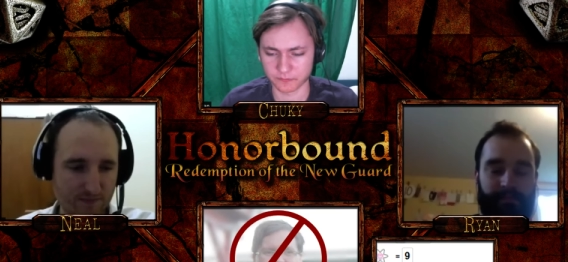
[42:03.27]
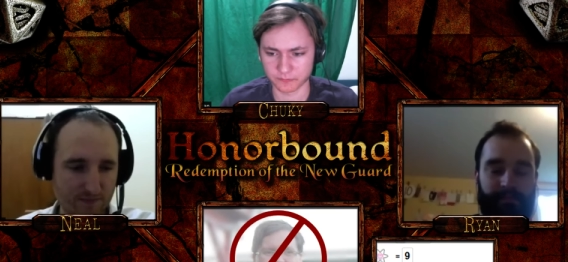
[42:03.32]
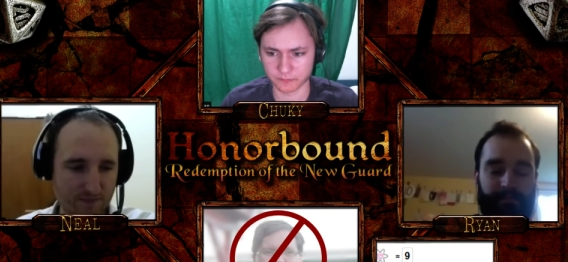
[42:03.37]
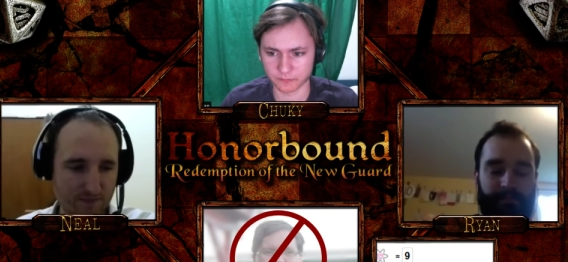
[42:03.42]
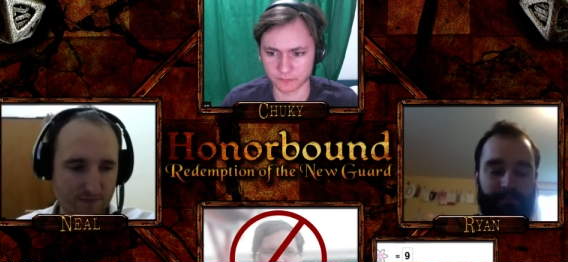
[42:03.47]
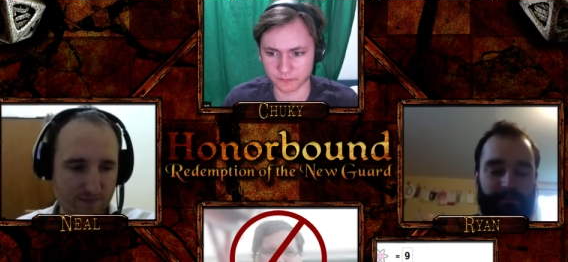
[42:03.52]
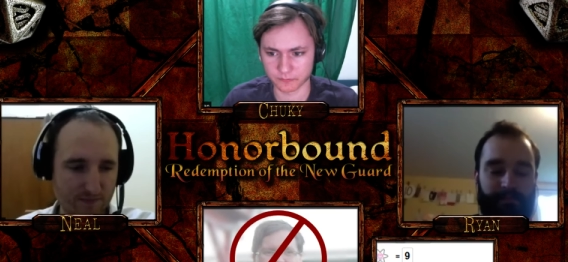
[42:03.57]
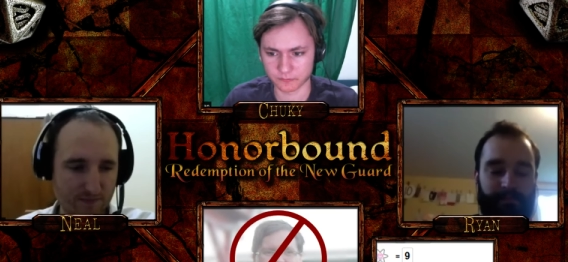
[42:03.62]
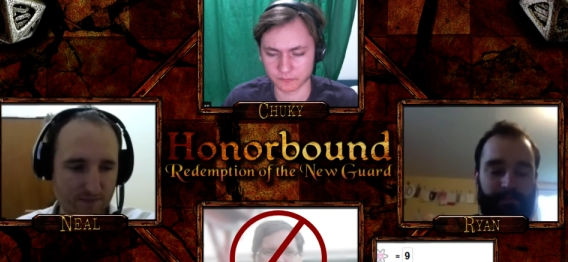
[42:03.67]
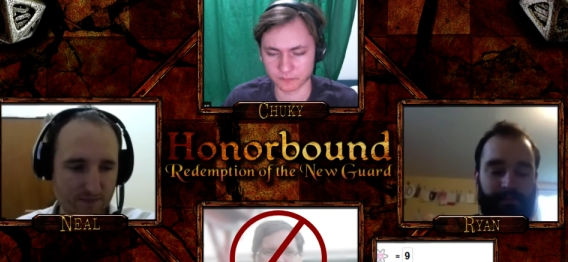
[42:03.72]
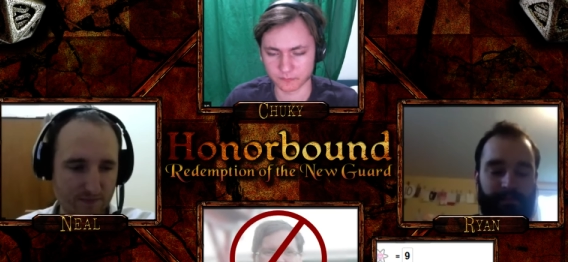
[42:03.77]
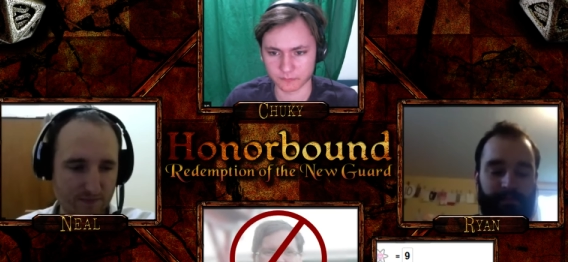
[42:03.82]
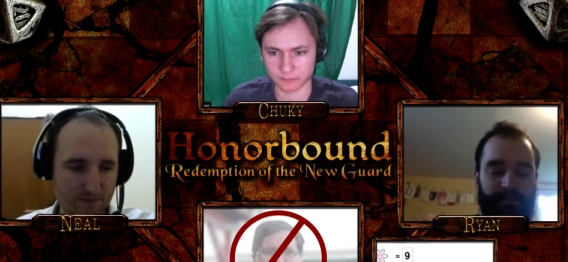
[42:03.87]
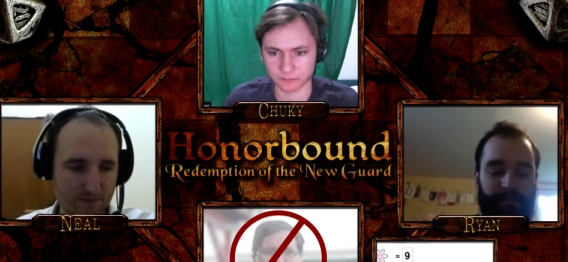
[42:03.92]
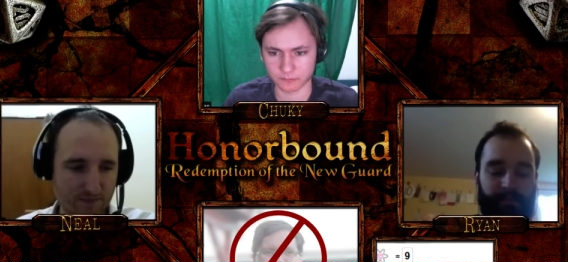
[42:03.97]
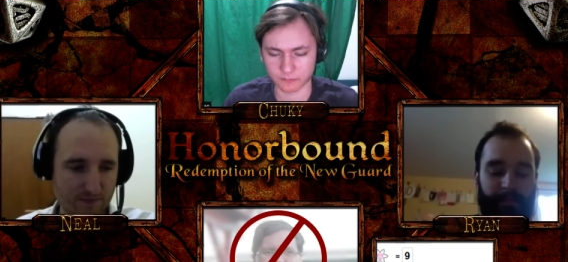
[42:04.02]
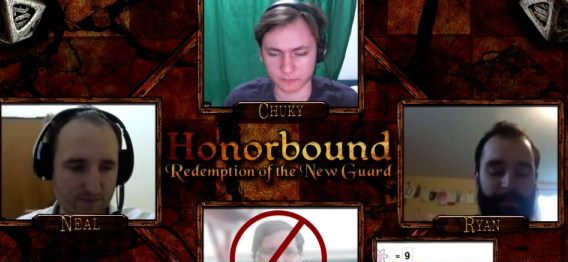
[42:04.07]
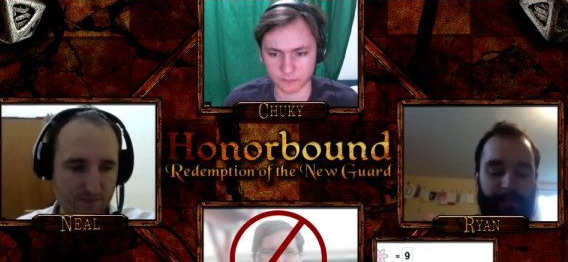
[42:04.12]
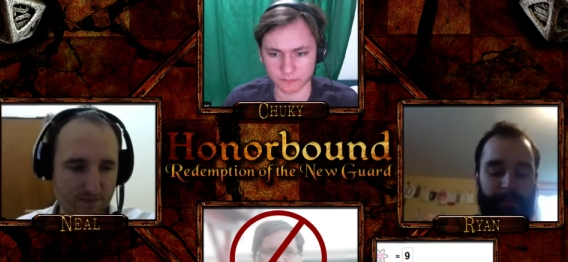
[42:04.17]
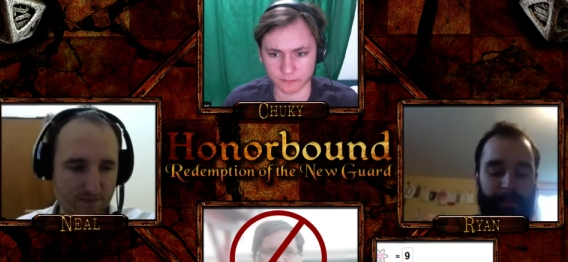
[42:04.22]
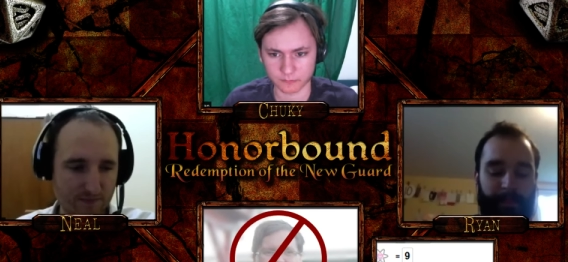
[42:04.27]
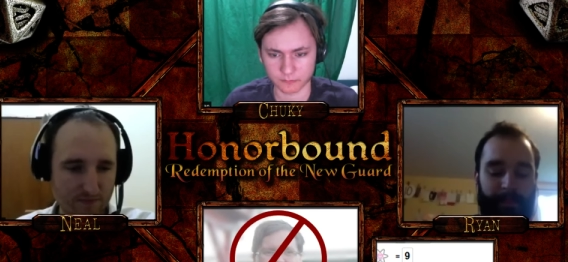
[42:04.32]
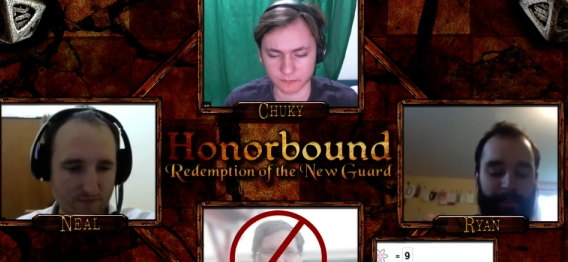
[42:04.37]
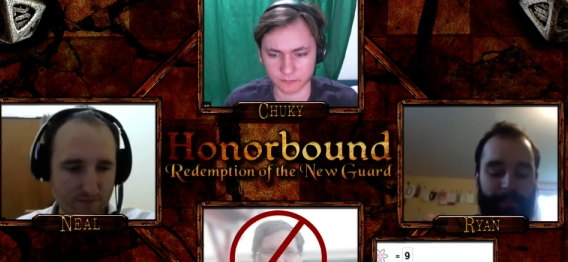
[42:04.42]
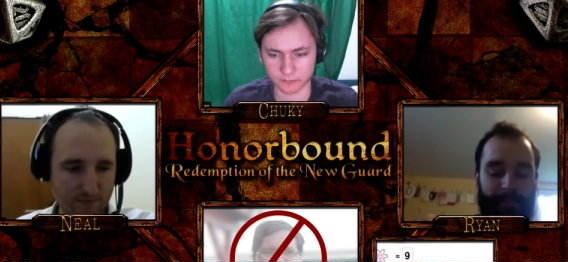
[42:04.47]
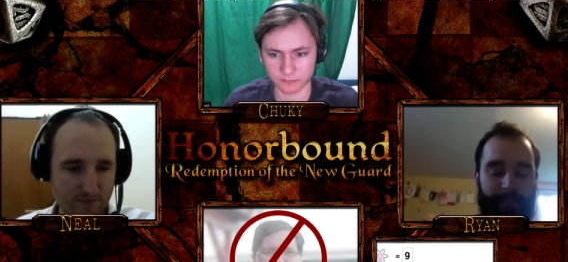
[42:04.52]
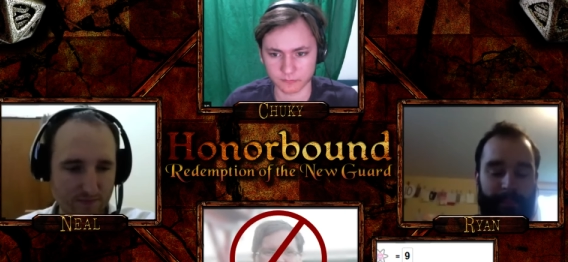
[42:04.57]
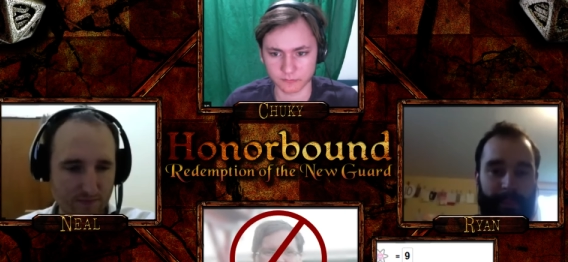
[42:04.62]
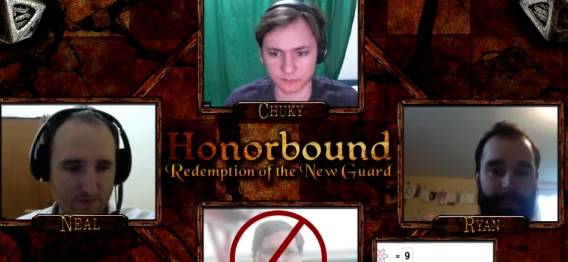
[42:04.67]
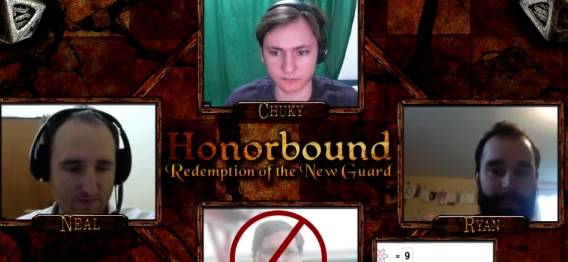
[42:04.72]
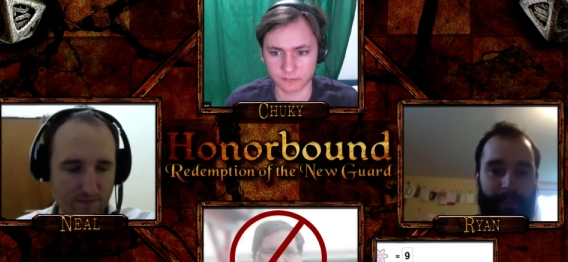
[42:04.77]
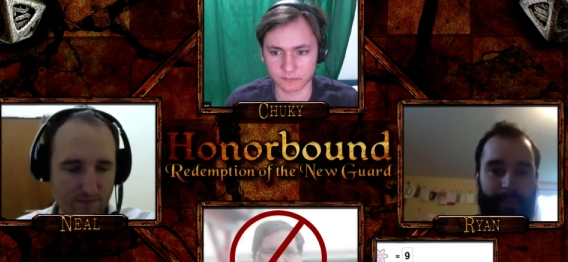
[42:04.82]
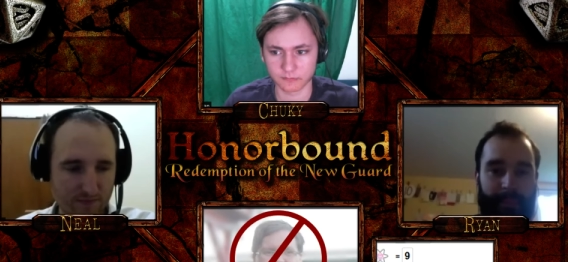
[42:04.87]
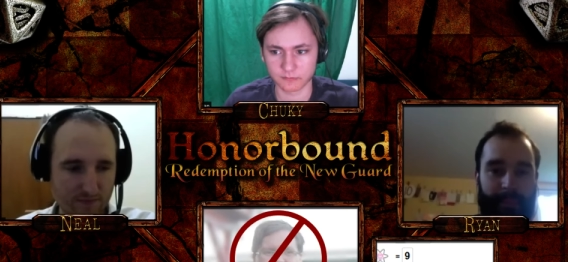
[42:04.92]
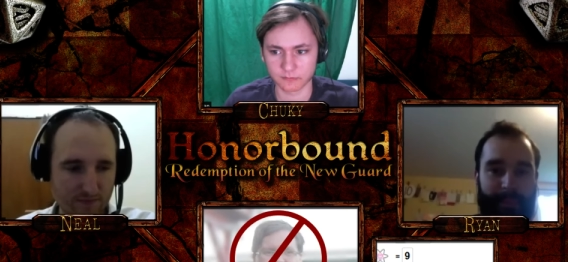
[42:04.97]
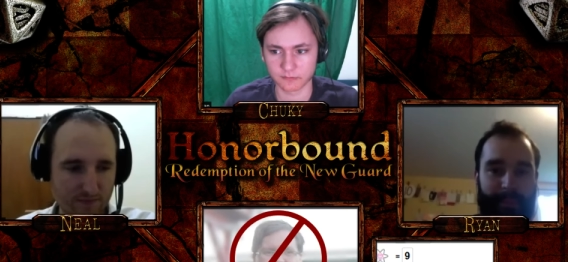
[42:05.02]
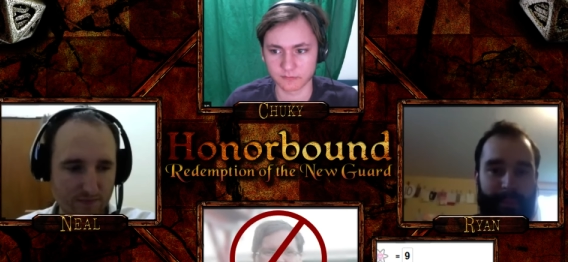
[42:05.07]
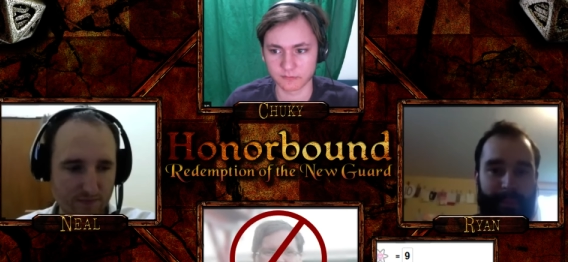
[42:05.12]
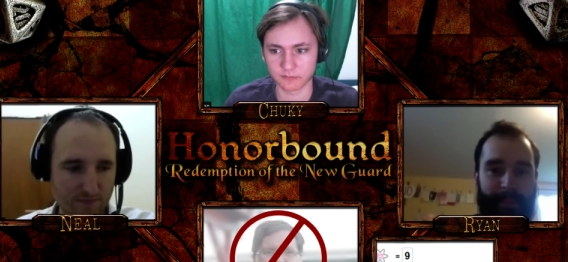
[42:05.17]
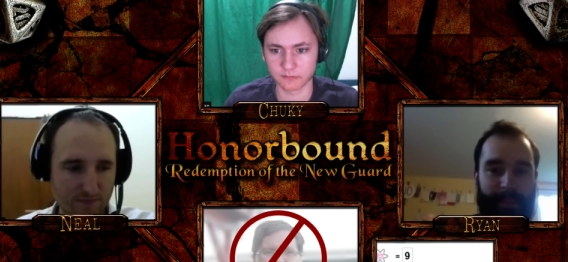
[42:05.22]

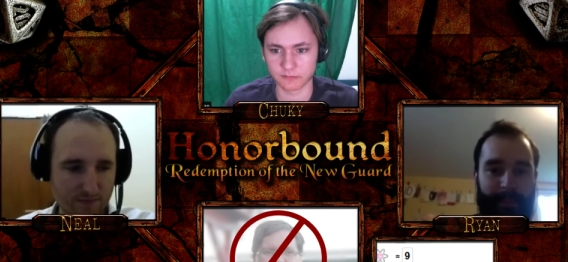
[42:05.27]
(silence)